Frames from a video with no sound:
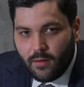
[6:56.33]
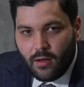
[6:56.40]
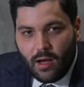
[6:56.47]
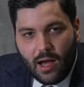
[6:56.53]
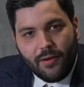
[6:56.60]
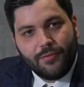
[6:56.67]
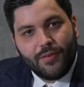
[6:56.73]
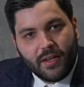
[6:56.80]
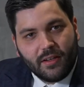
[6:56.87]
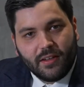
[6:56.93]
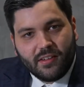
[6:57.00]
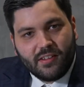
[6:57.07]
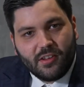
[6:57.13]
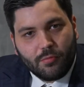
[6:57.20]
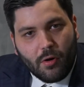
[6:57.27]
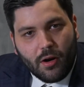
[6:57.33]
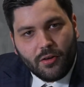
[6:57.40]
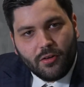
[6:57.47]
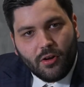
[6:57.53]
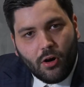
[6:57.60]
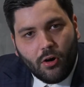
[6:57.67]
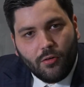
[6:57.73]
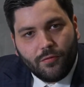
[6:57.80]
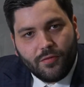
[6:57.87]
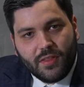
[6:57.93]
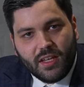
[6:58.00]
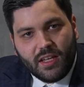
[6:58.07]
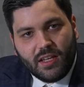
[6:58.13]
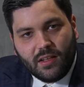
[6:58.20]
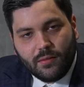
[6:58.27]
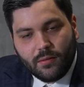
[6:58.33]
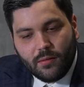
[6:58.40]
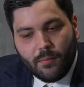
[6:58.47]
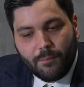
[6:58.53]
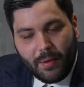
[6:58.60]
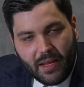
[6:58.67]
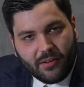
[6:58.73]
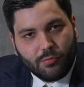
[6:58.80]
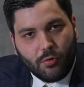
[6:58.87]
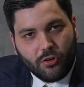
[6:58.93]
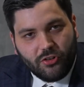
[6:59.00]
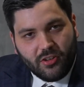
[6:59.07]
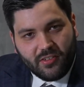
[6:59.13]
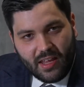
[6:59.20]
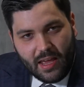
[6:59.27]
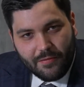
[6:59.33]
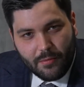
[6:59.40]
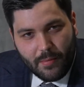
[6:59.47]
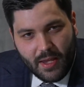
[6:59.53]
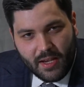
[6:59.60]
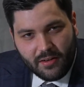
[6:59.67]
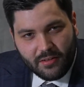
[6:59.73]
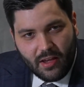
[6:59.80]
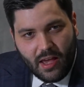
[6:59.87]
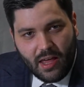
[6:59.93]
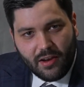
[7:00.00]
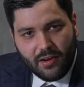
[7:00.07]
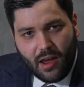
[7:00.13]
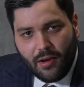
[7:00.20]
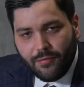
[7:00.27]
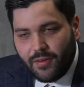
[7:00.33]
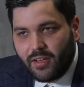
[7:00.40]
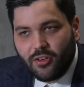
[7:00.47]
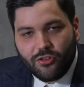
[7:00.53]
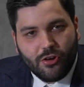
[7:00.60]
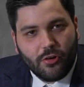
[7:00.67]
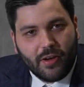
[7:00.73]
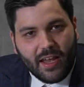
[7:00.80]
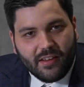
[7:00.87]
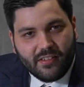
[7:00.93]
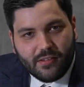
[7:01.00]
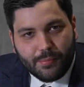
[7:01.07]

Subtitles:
I think this is one of the best watches ever made, and I think it showcases